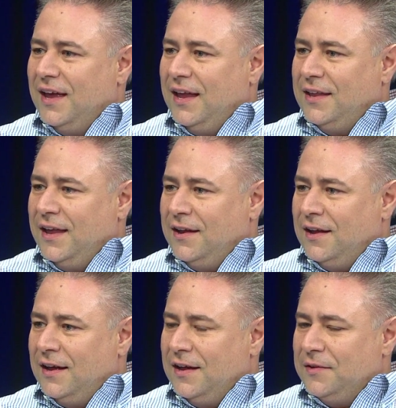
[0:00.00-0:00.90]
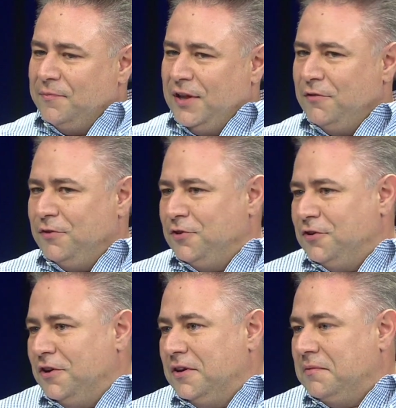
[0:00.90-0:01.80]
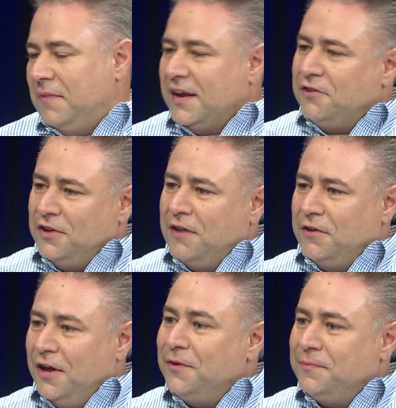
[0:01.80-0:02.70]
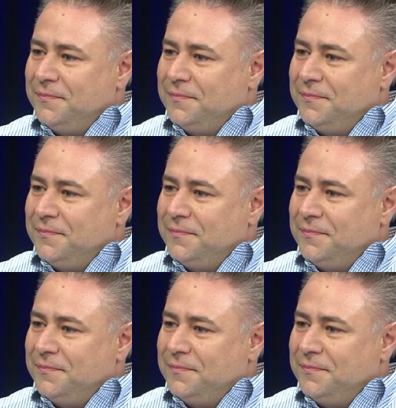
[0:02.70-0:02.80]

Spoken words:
and then in the future, I guess you never know.